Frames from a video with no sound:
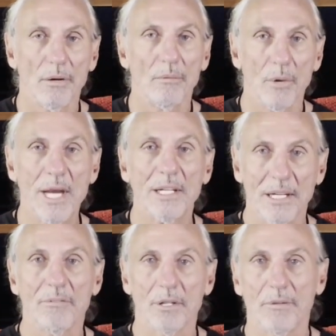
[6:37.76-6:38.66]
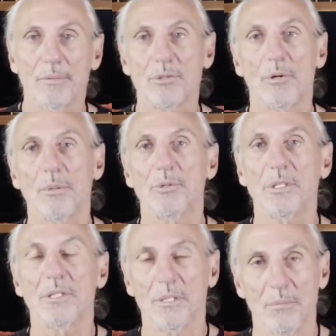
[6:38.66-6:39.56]
rate and level of
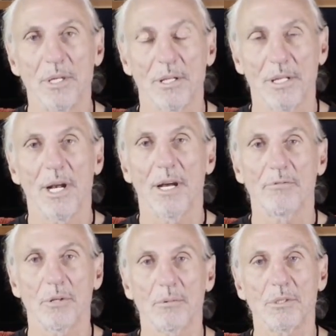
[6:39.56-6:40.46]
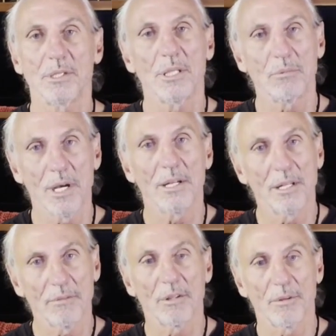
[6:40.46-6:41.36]
absorption, the middle and high frequency rate and
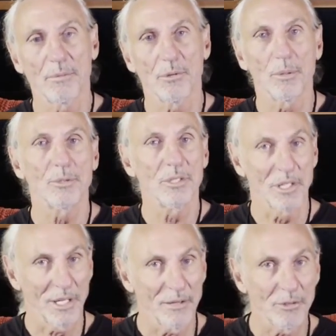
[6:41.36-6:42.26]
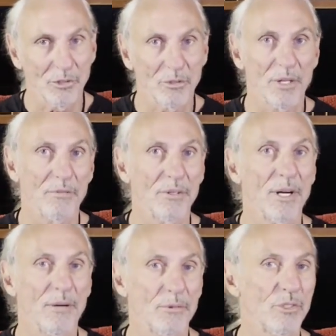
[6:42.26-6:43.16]
level of absorption, the levels are different.
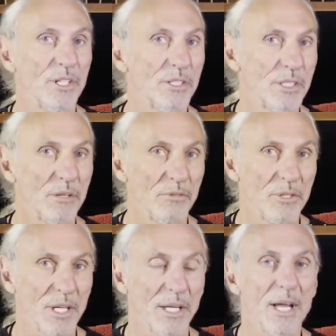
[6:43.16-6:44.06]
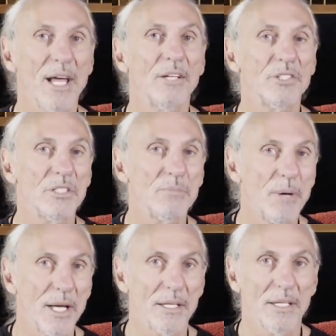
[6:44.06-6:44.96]
Obviously, it's different technologies,
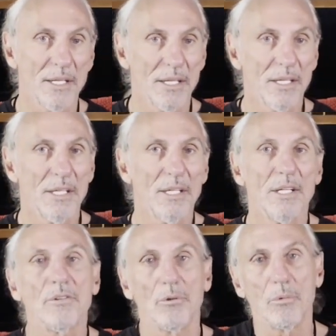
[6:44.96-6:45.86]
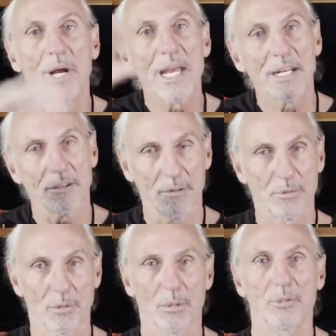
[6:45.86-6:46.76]
but the rate of
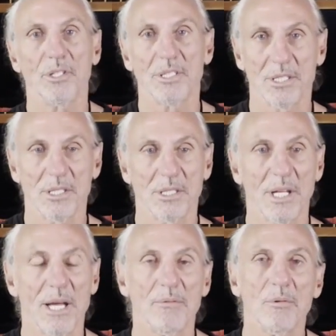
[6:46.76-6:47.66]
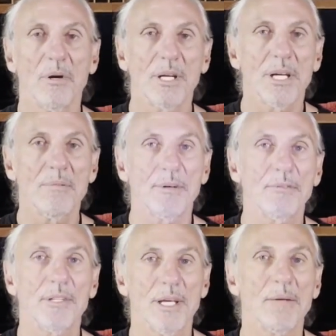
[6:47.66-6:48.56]
absorption is the same. You want to keep
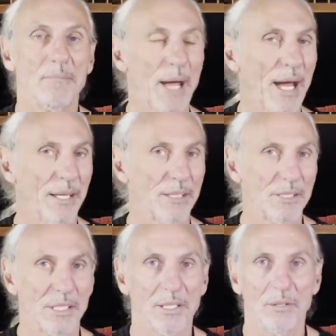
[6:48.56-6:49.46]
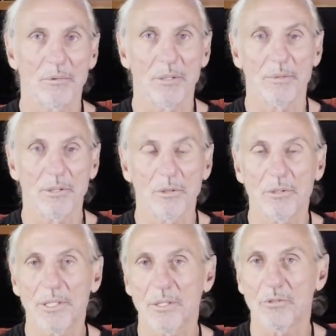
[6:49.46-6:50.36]
everything balanced in the room,
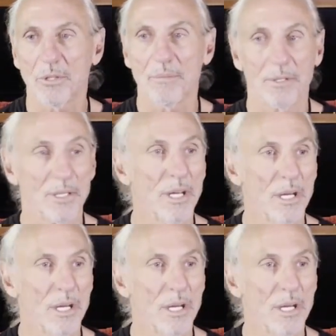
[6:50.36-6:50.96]
including the treatment.